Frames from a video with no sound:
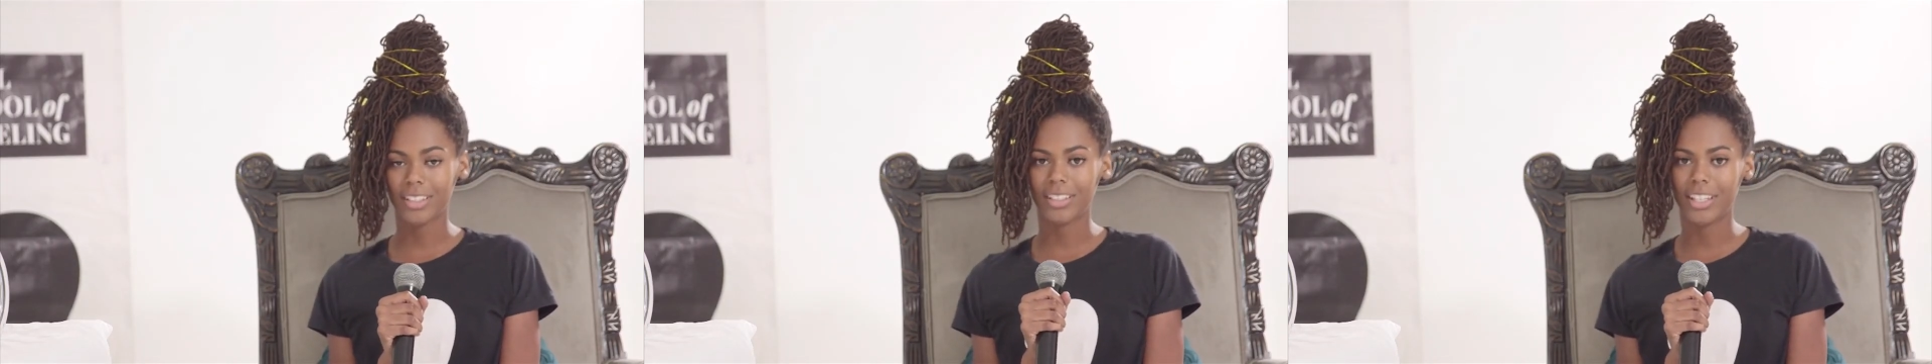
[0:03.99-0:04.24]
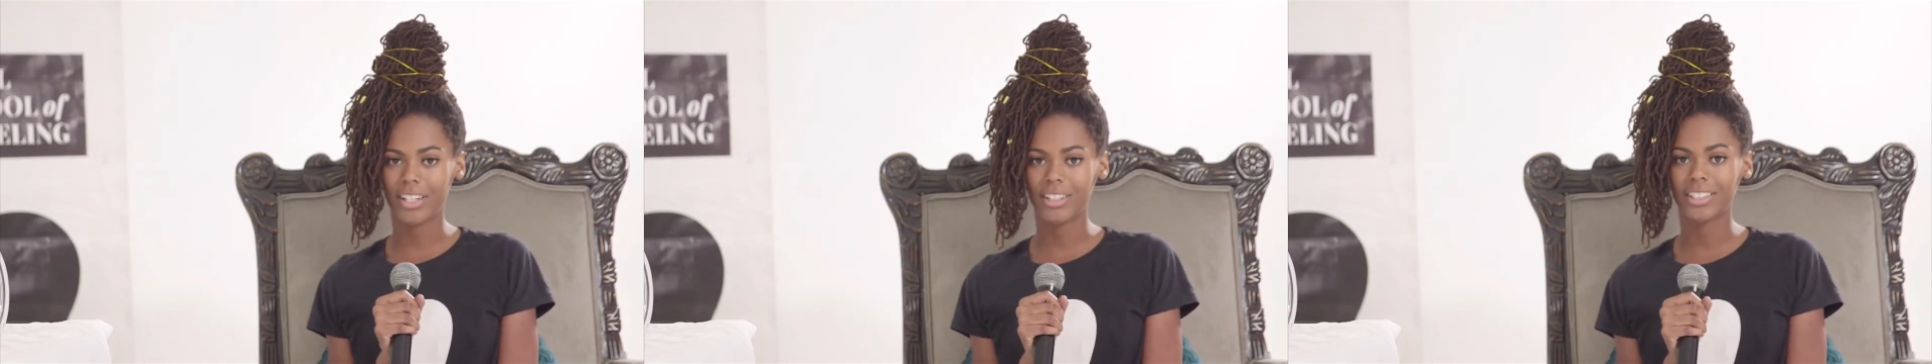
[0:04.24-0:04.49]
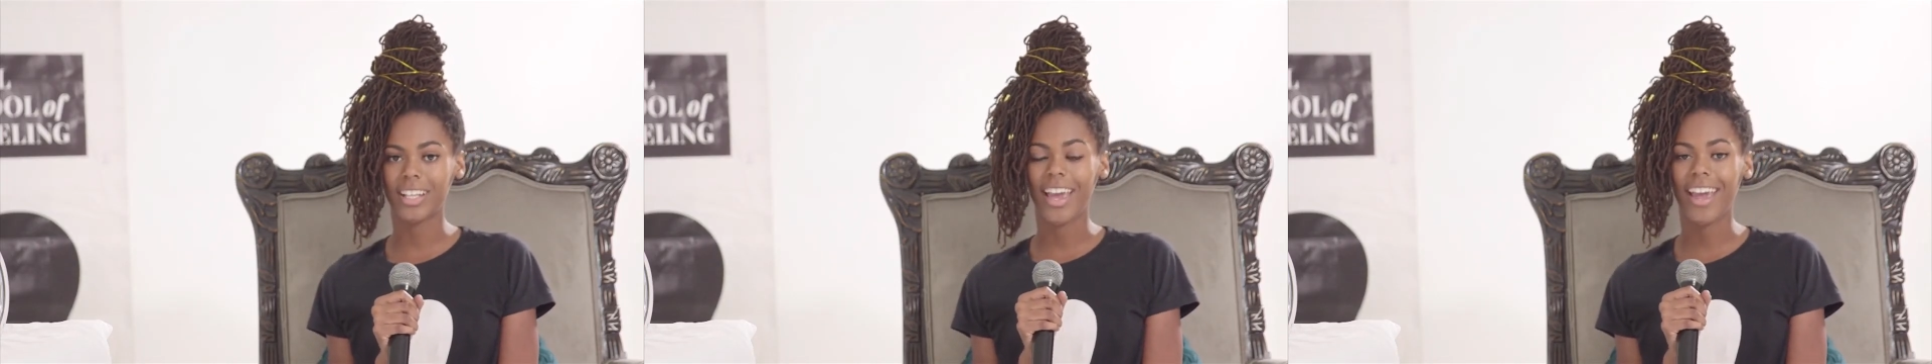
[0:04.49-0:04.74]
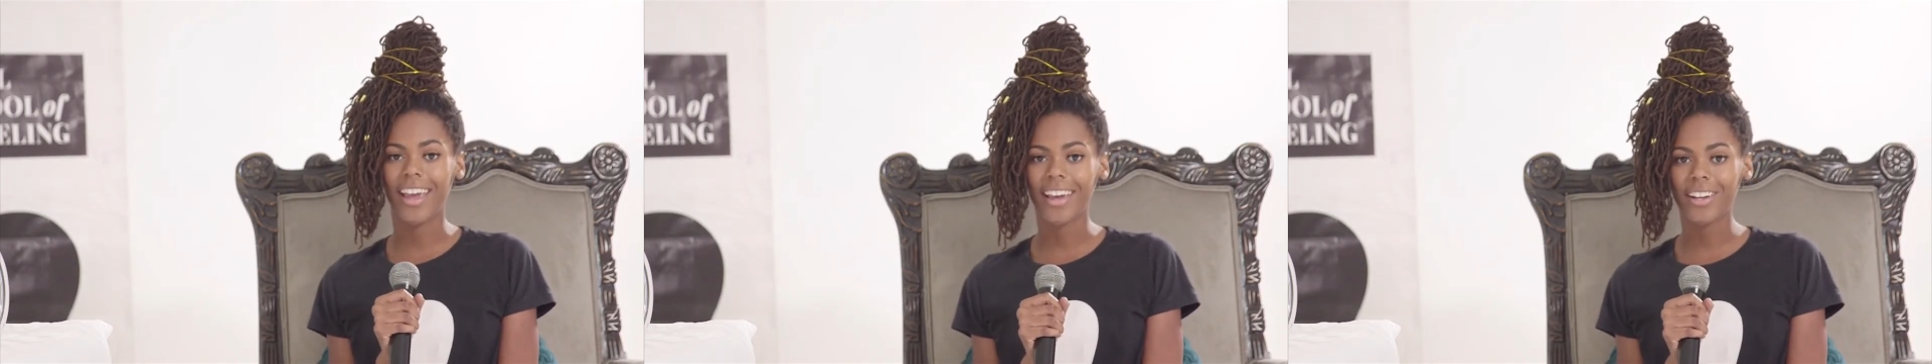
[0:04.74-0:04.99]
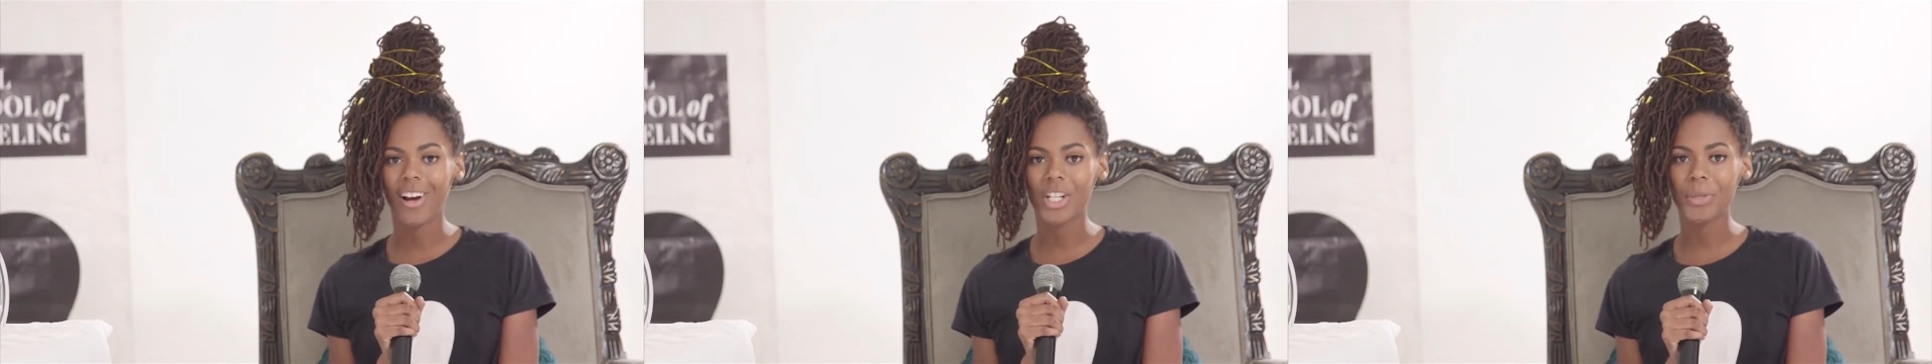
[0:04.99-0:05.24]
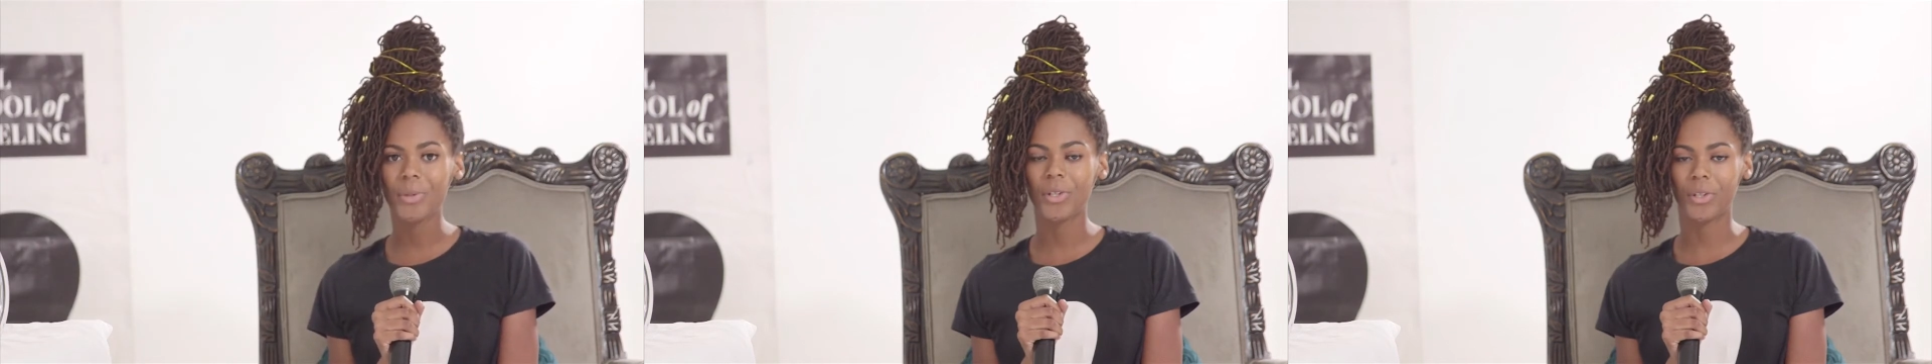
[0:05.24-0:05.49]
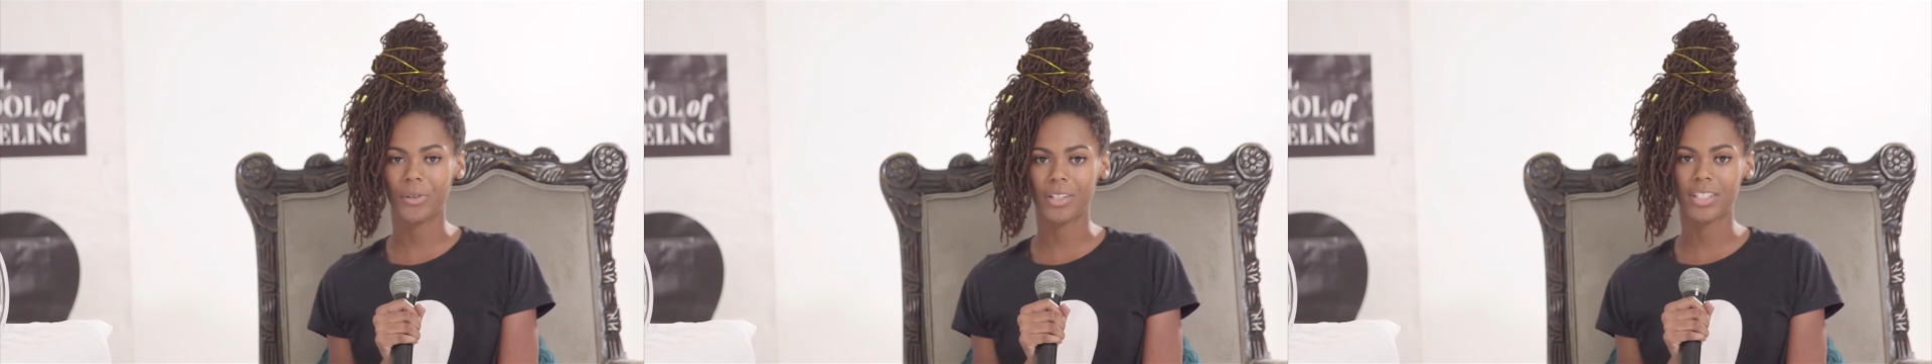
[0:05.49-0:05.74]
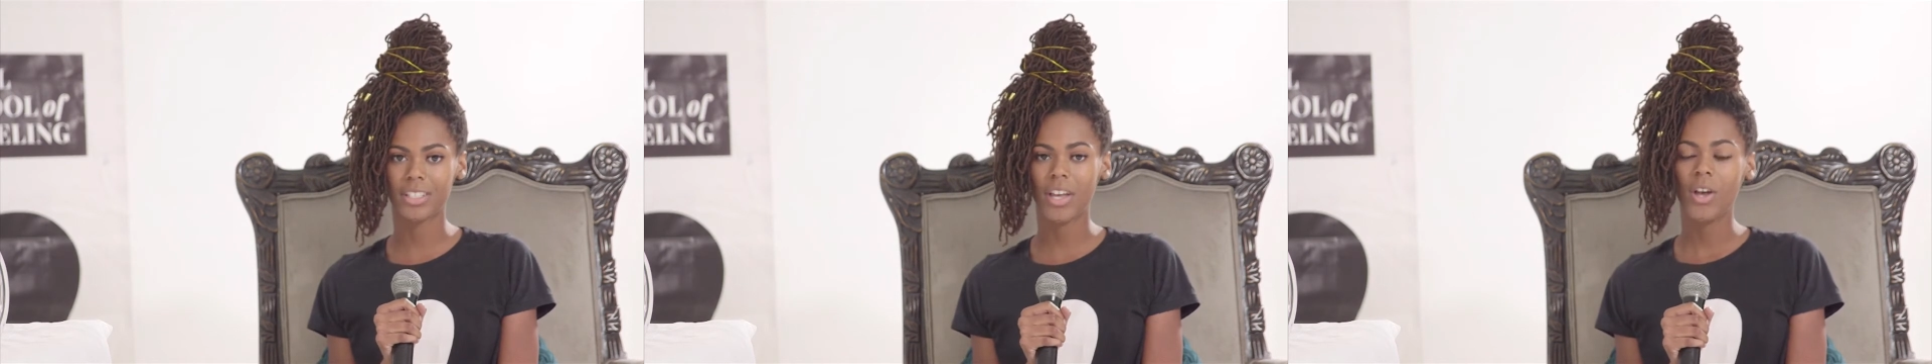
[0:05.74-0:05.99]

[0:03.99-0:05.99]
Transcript: leaders, and entrepreneurs,